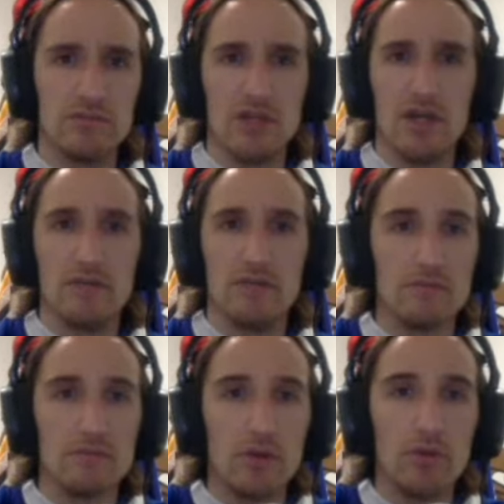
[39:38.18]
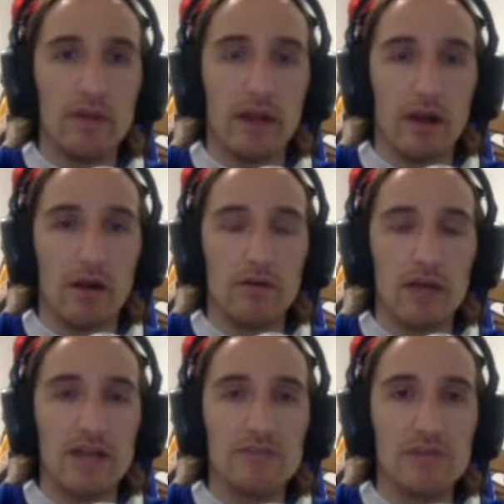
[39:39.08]
Good. Don't care.
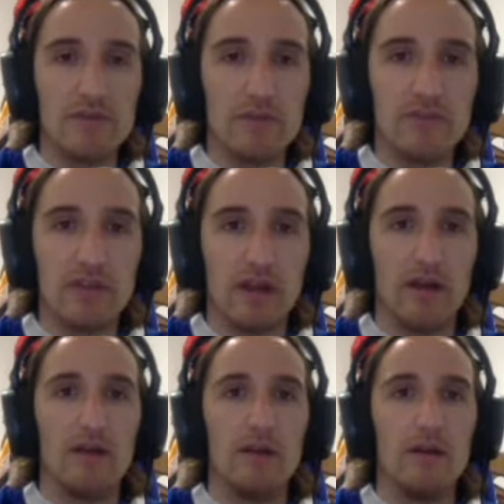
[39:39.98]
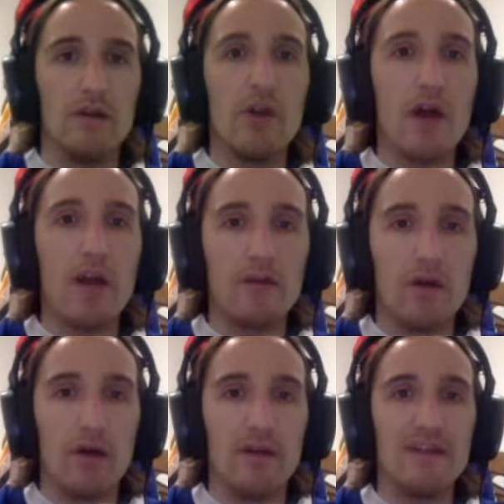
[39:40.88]
Ask me if I'm scared. Not at
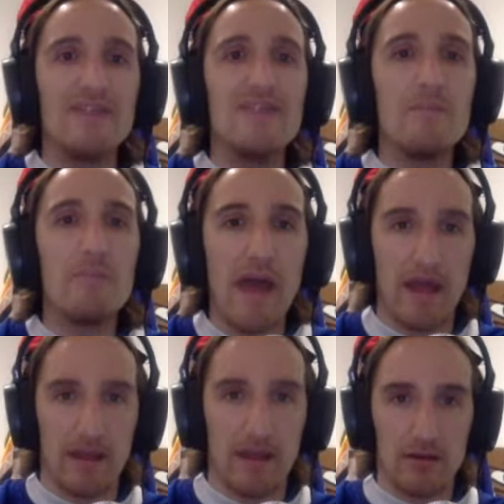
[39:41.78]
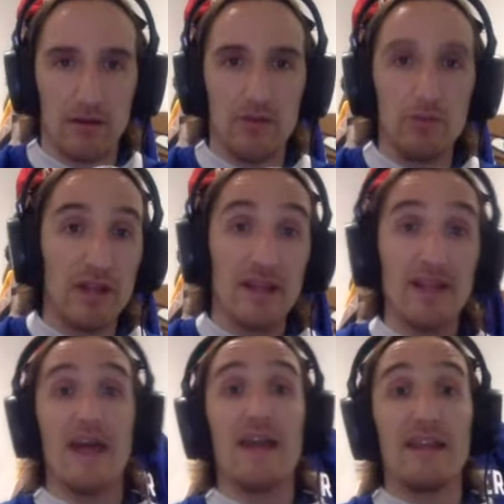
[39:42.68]
all. In the bag. You play
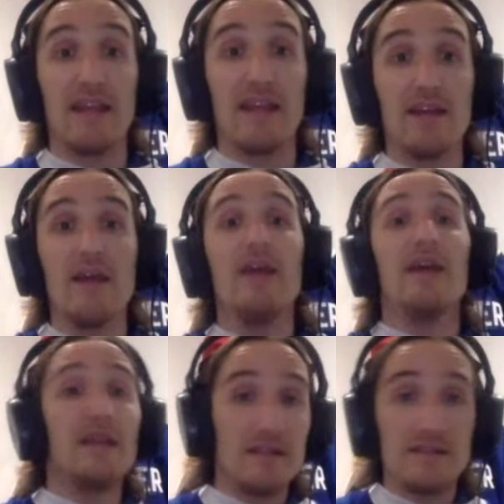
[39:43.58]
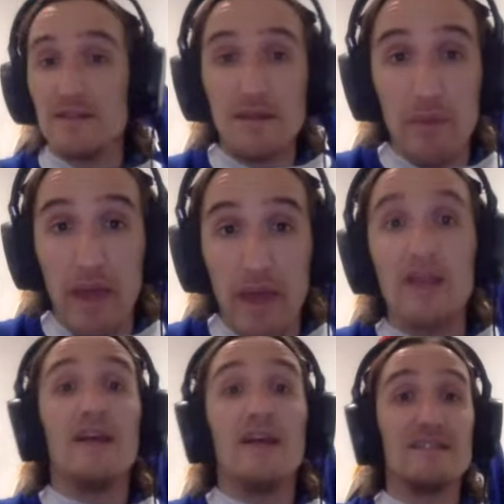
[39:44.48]
like that again, it's in the bag.
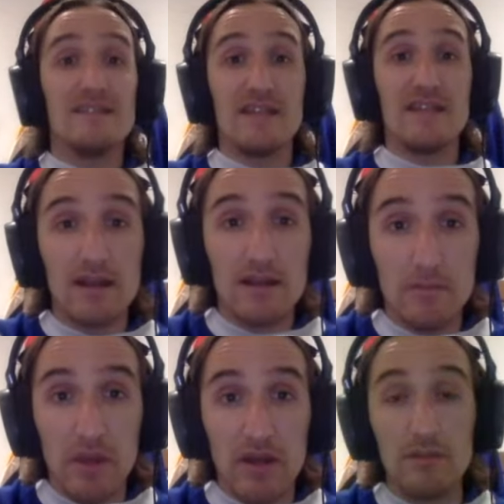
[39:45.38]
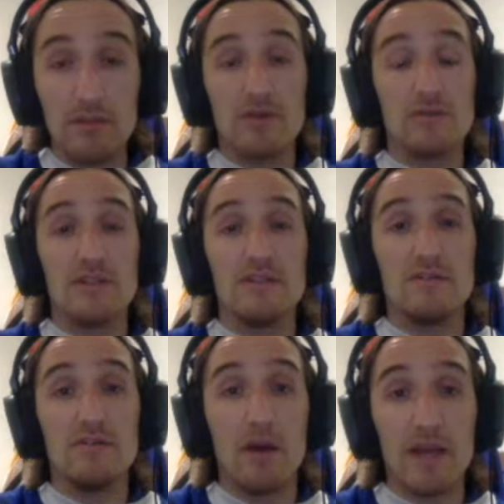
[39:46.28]
Stay out of the penalty box with these
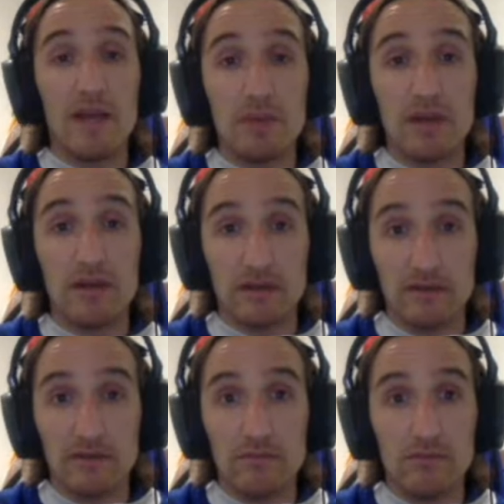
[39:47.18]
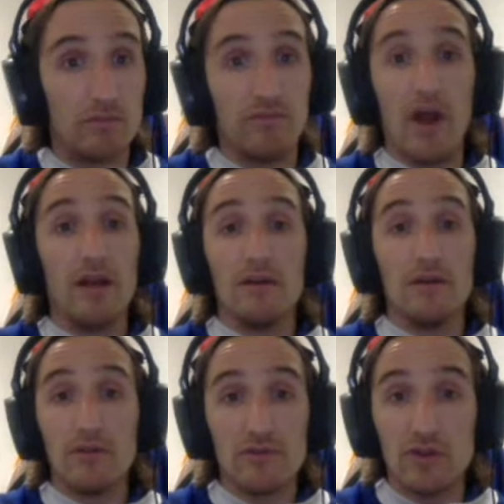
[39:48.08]
dumbass penalties. Finally,
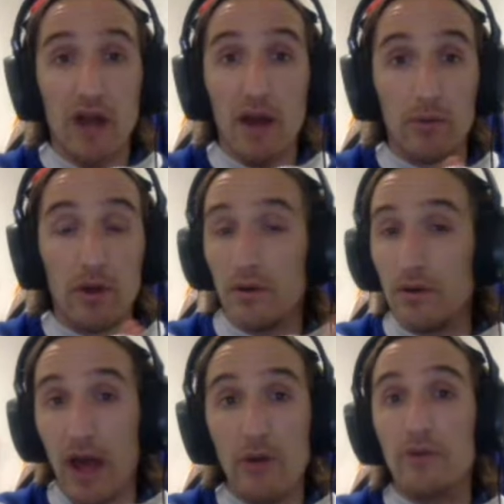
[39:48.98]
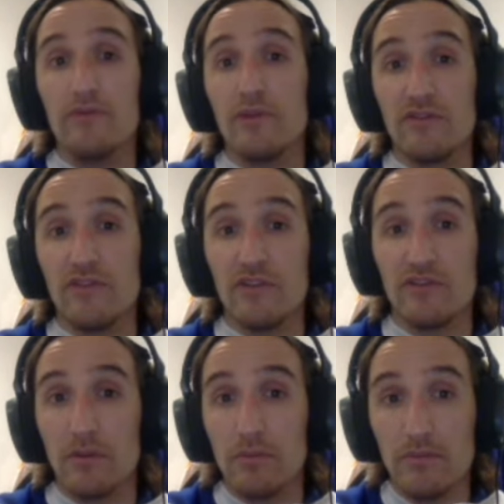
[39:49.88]
those are out of their
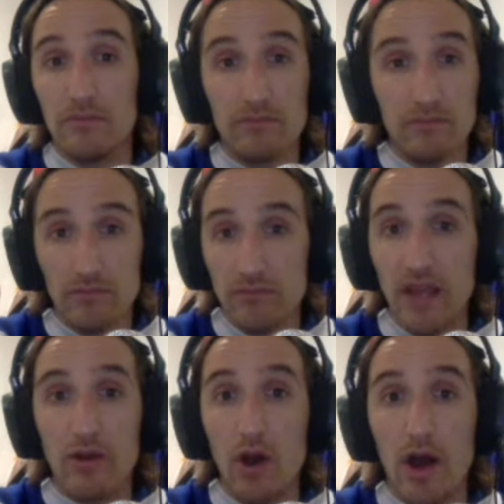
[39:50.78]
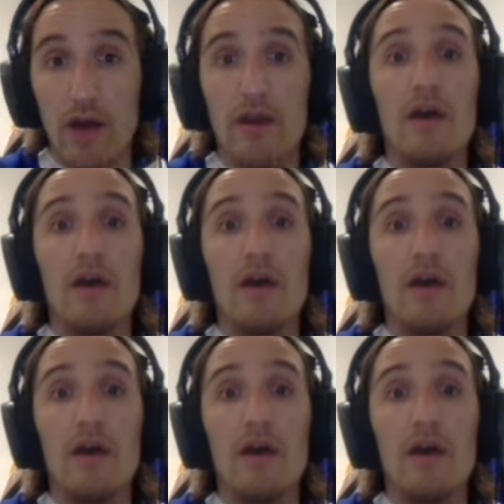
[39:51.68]
system. Thank God.